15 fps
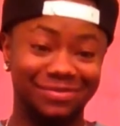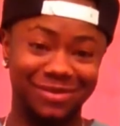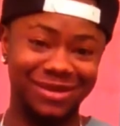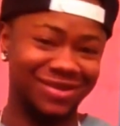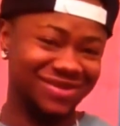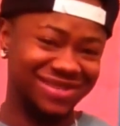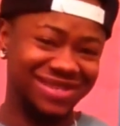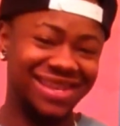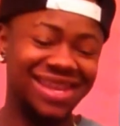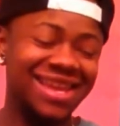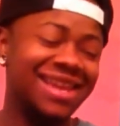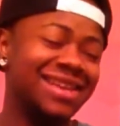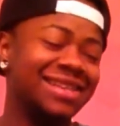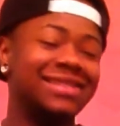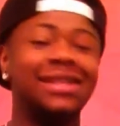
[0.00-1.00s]
Because
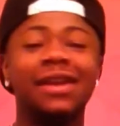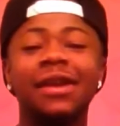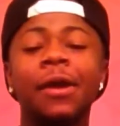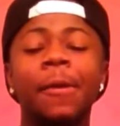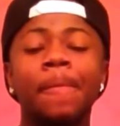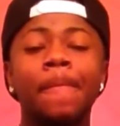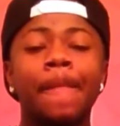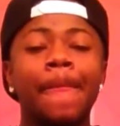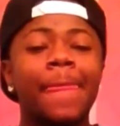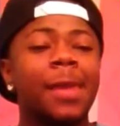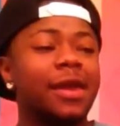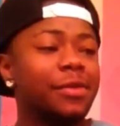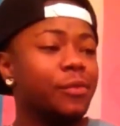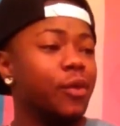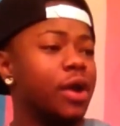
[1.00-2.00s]
it's like
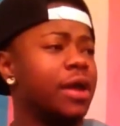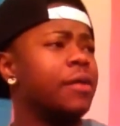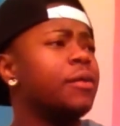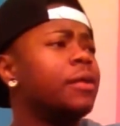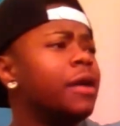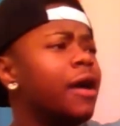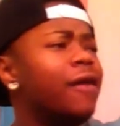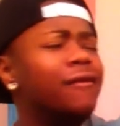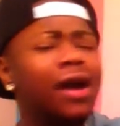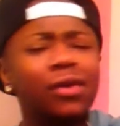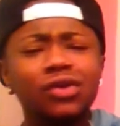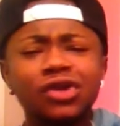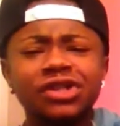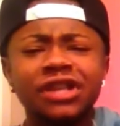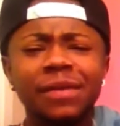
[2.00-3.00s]
in
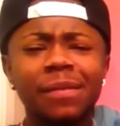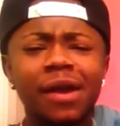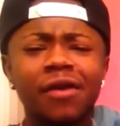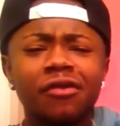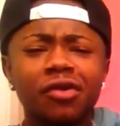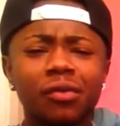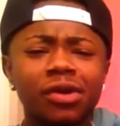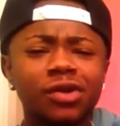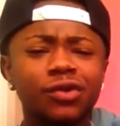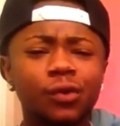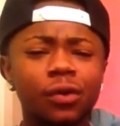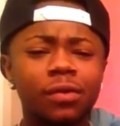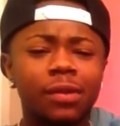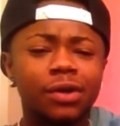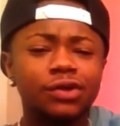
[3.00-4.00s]
around the same area where they're
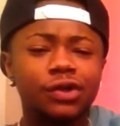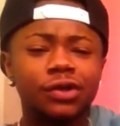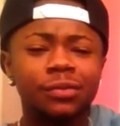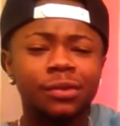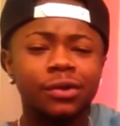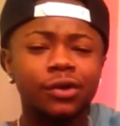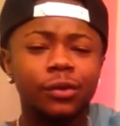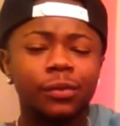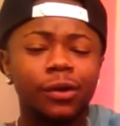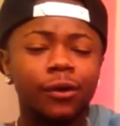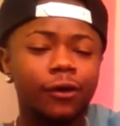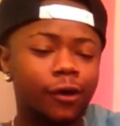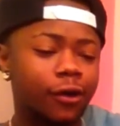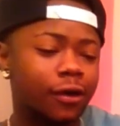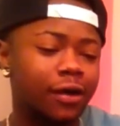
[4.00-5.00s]
talking about Sodom and
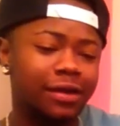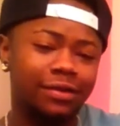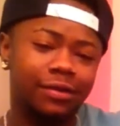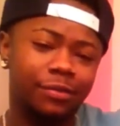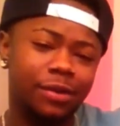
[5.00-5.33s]
Gomorrah and the